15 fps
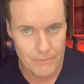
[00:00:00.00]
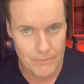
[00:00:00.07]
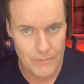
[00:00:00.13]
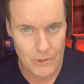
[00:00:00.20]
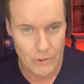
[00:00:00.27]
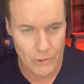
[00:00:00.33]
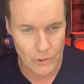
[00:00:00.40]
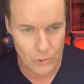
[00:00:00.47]

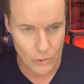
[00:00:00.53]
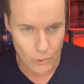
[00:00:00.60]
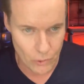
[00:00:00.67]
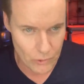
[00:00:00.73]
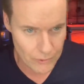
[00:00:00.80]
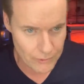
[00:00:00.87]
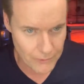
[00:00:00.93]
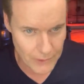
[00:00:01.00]
You're
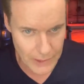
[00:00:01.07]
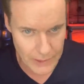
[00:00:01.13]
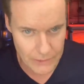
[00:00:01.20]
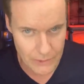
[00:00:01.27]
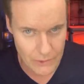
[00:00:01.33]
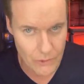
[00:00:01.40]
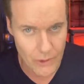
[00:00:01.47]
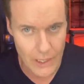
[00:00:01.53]
glorifying the
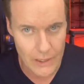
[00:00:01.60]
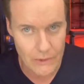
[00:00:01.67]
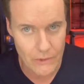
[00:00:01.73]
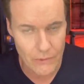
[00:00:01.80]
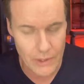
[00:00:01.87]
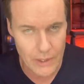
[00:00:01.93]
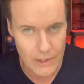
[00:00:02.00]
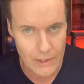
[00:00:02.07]
crack
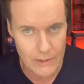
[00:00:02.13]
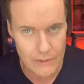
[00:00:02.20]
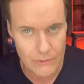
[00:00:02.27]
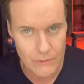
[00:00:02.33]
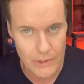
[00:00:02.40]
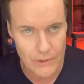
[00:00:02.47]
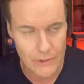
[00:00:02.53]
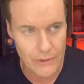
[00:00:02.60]
cocaine is
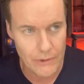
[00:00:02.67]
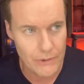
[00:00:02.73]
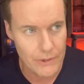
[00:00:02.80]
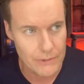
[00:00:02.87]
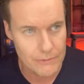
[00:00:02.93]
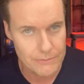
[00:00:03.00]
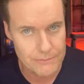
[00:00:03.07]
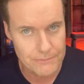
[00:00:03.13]
what you're doing
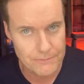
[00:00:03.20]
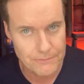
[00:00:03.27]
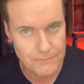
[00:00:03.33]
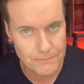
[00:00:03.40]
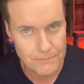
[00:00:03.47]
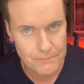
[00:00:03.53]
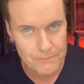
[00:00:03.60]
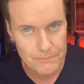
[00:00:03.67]

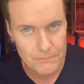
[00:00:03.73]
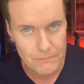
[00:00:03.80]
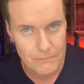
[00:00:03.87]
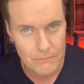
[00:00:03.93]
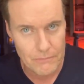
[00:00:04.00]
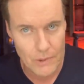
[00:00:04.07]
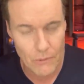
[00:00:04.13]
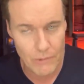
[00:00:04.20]

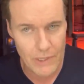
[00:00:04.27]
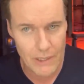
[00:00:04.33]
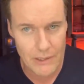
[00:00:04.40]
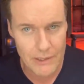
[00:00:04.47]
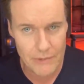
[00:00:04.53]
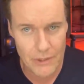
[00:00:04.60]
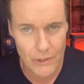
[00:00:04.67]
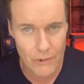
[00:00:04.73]
without
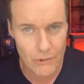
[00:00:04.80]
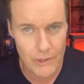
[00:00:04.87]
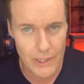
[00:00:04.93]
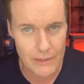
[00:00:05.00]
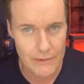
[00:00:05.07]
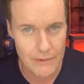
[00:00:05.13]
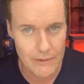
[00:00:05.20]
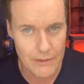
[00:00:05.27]
even knowing
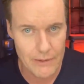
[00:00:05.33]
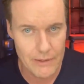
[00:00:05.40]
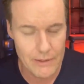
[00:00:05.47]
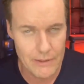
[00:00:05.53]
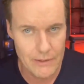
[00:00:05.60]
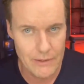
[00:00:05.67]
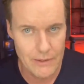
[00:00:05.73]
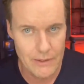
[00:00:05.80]
it.
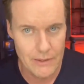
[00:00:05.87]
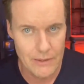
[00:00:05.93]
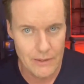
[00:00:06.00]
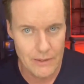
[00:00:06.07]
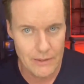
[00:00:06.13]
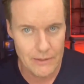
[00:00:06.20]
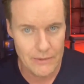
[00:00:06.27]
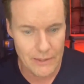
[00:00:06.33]

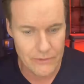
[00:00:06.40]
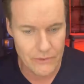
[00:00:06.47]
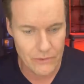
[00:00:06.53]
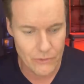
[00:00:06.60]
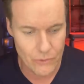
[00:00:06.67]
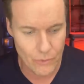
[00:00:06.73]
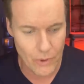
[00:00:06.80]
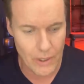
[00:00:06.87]
This
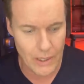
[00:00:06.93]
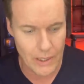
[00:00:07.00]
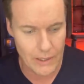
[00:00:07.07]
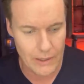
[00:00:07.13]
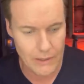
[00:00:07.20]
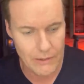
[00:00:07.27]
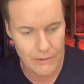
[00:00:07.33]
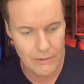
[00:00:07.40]
is
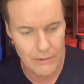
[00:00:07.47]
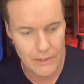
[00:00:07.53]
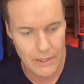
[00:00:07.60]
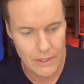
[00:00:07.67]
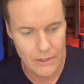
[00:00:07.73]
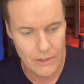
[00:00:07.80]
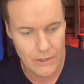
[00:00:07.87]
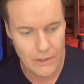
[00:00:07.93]
why
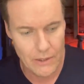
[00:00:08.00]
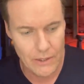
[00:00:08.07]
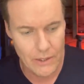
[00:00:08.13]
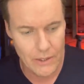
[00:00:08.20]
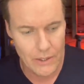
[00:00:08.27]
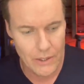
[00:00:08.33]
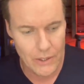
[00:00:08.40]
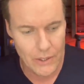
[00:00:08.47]

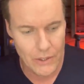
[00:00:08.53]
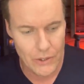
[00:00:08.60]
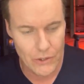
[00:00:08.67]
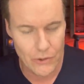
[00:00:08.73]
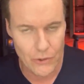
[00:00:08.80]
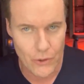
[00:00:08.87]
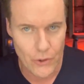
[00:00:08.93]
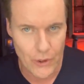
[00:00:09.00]
you're
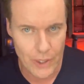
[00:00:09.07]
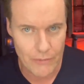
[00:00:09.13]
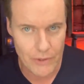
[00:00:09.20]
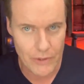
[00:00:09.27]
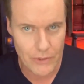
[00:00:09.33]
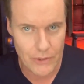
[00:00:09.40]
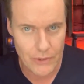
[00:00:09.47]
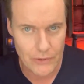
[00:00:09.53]
craving
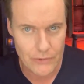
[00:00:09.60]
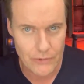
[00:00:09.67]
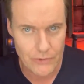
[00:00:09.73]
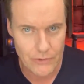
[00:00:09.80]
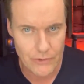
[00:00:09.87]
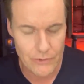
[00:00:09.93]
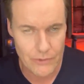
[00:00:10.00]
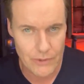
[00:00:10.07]
the
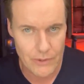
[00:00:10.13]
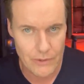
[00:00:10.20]
narcissist.